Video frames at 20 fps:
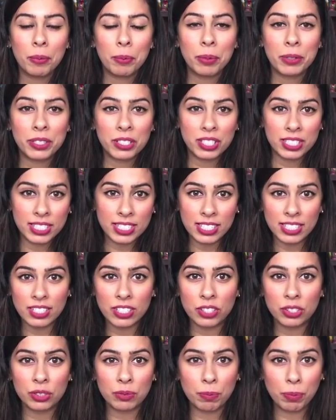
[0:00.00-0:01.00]

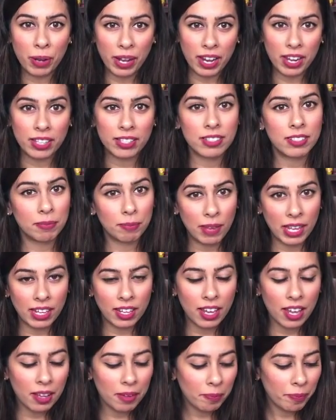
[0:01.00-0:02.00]
prestige brand
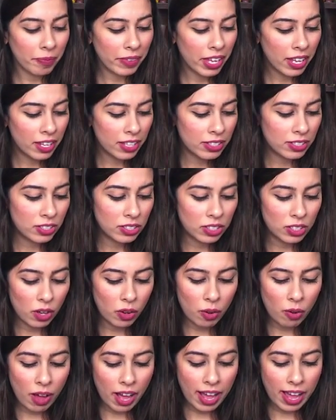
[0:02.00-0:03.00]
makeup.
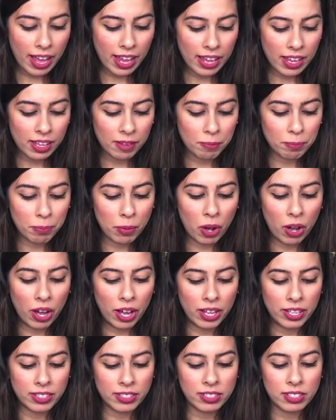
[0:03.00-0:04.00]
So I
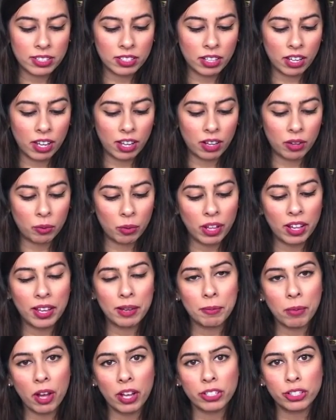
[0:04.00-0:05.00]
bought,
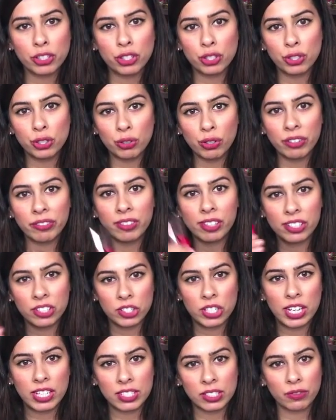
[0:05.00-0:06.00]
I bought 2 of the
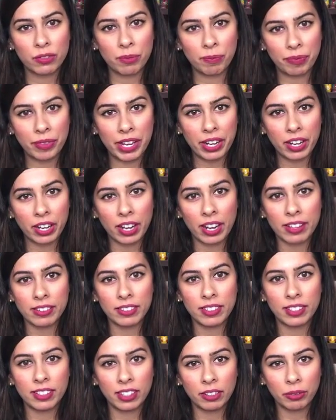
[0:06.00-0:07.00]
shades from there,
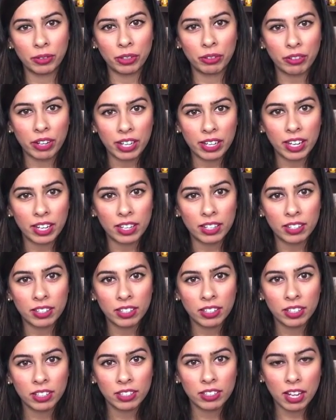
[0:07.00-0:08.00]
and then I regretted
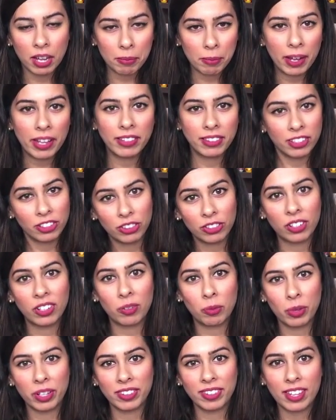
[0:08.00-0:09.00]
not buying the
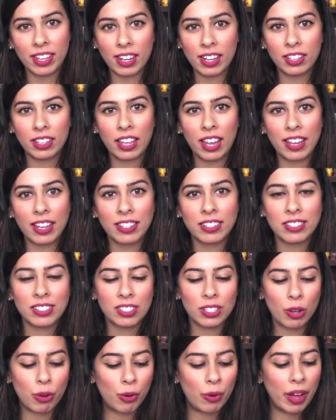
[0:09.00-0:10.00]
3rd one that I liked.
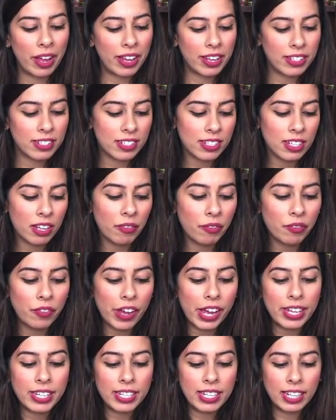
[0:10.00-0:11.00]
So I ended up
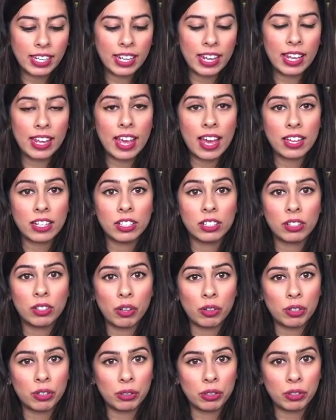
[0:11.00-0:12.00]
finding it at a
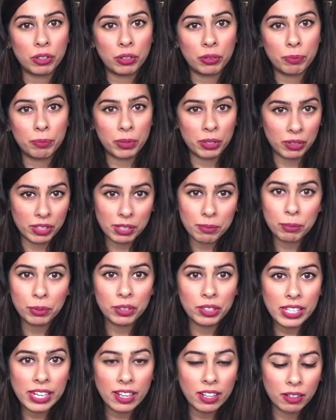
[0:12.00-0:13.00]
local beauty
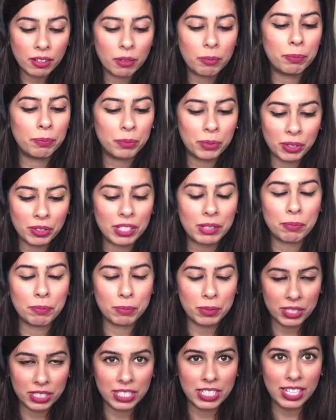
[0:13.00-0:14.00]

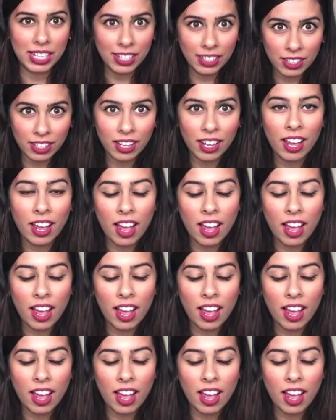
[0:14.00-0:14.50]
boutique.